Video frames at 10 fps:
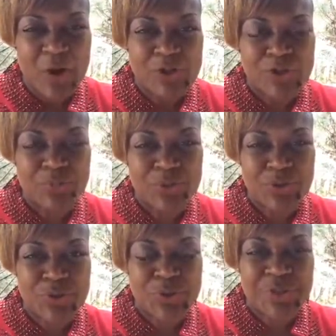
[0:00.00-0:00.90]

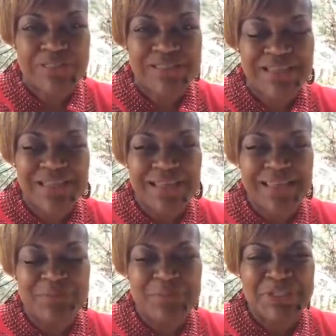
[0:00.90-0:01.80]
entrepreneurs
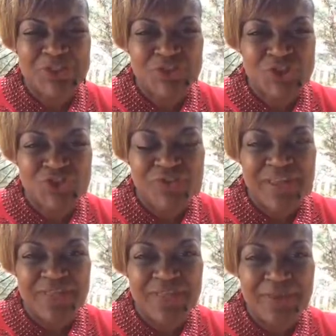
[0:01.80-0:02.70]
in mental
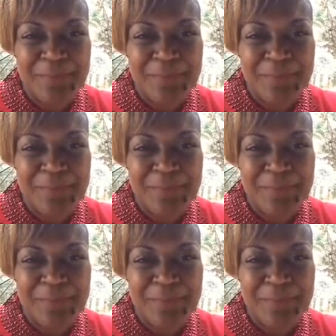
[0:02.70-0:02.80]
strength,